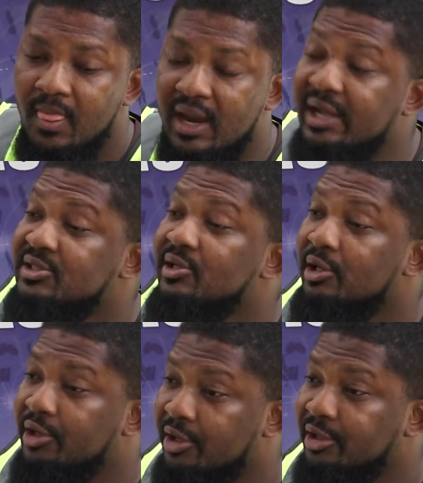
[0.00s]
Ideal
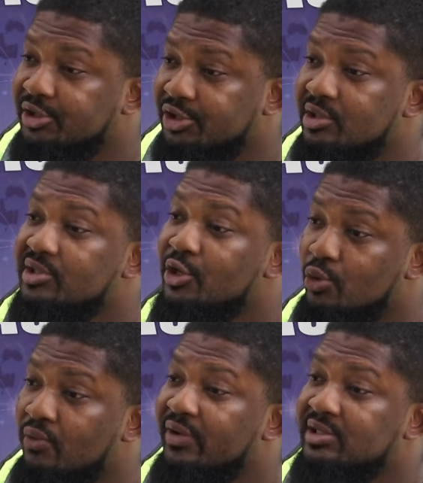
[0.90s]
Linkage, the
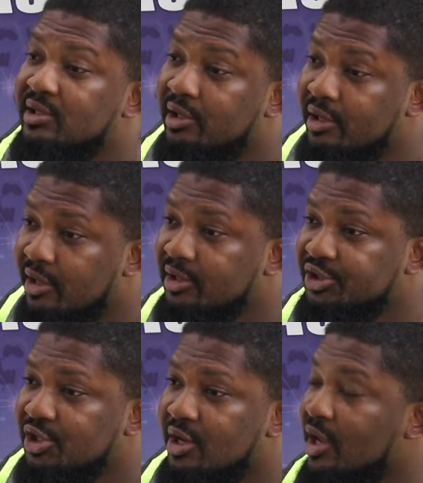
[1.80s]
CEO of Ideal
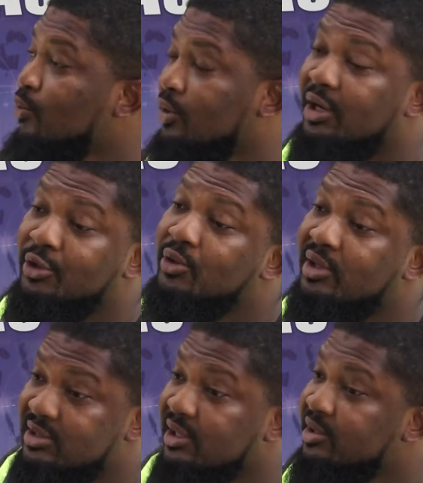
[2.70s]
Linkage. And I know
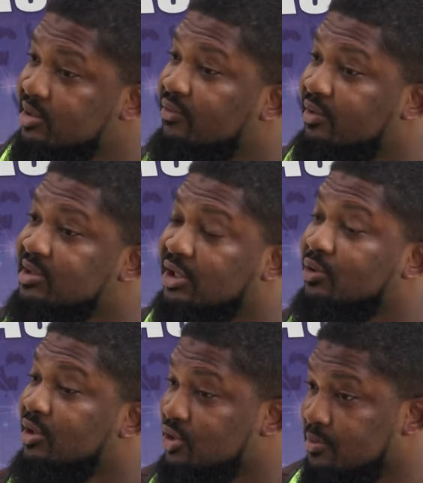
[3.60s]
that Idea TV is
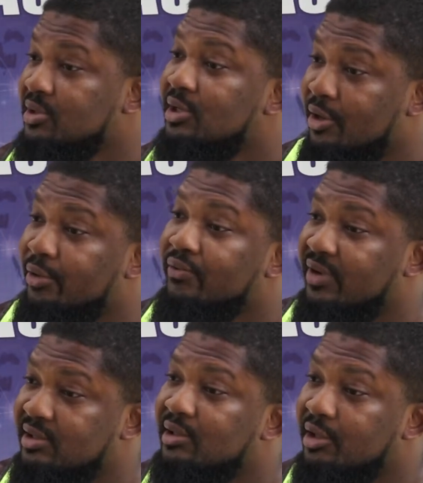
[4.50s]
actually a subsidiary of
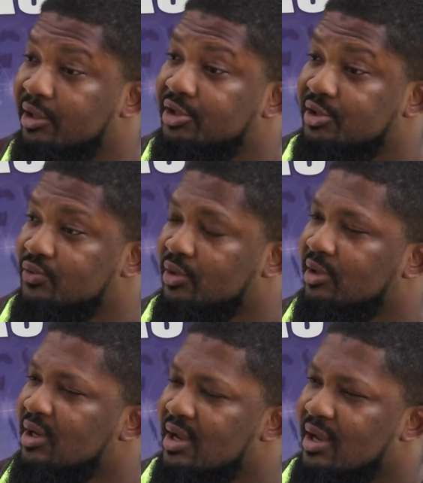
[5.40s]
Ideal Linkage as
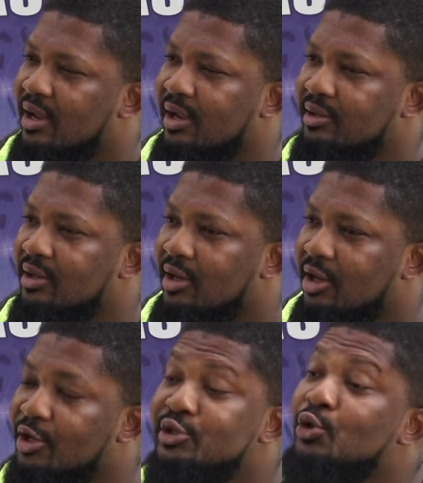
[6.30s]
well. And
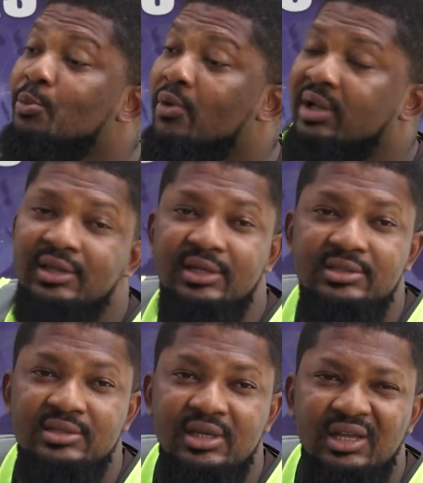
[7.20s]
he's someone that
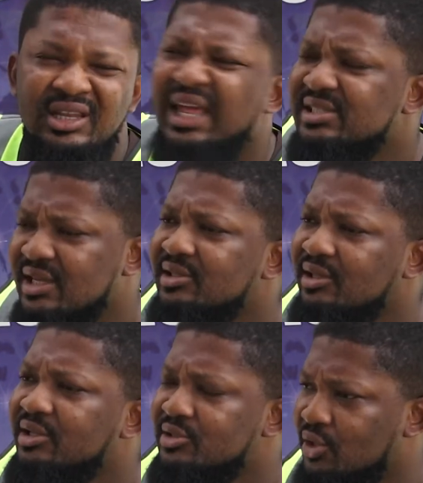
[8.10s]
likes
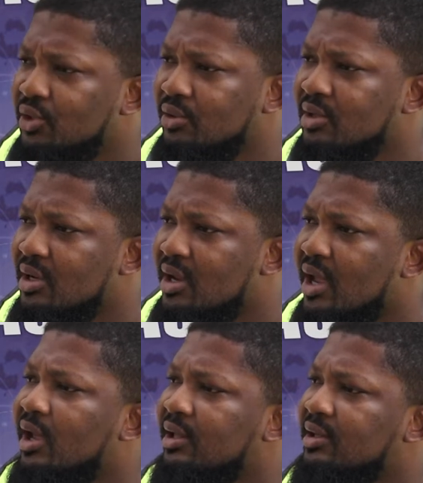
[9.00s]
getting things done.
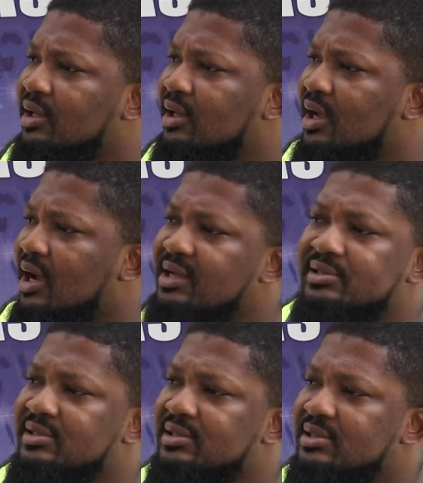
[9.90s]
And
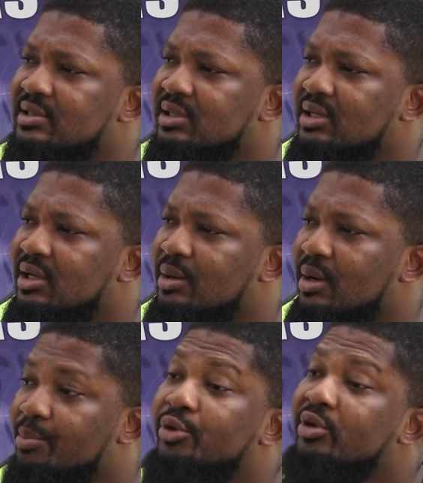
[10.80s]
as
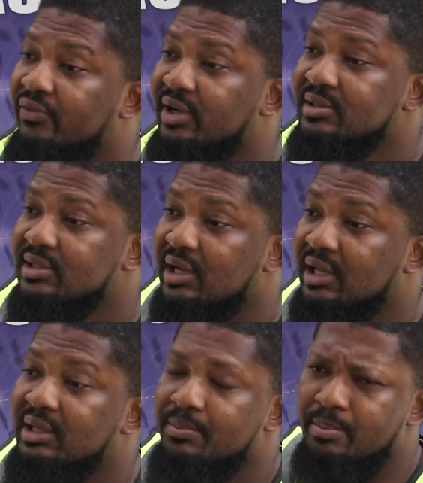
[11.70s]
Buildiverse
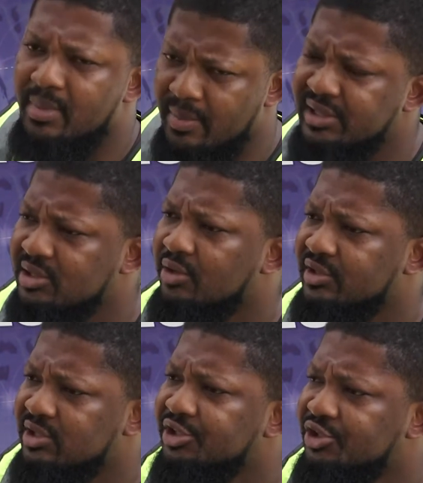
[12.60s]
and myself
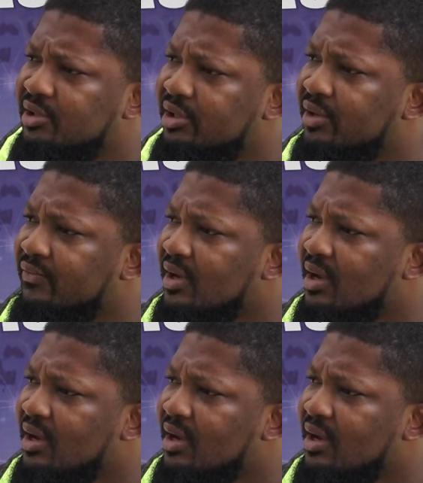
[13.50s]
as Engineer Dave,